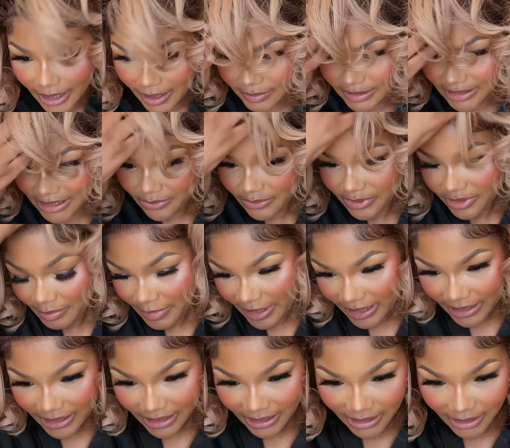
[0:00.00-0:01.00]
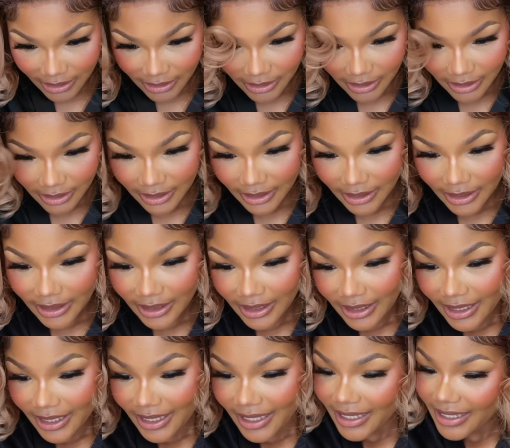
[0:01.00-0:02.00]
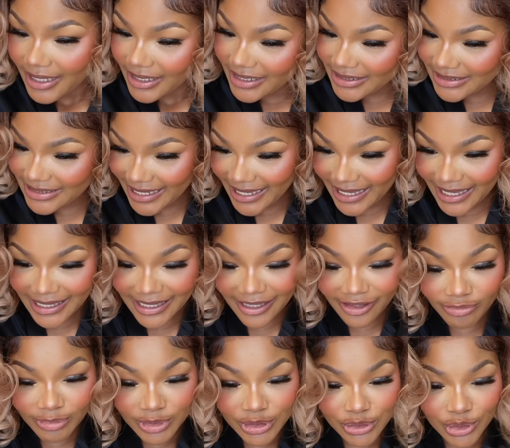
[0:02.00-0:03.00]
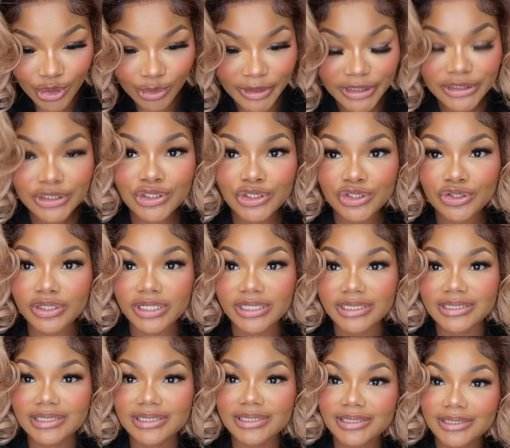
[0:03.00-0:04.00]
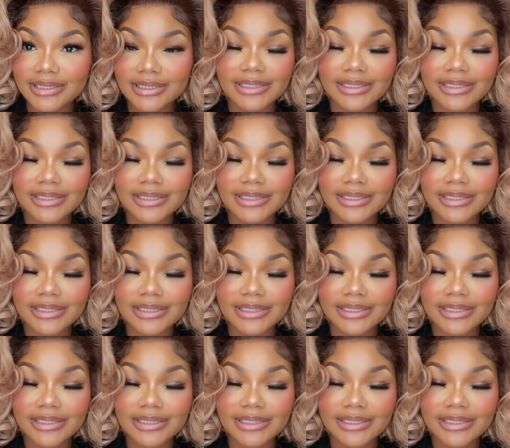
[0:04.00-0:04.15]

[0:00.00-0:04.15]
I'm done with my hair. This hair gave me so much stress.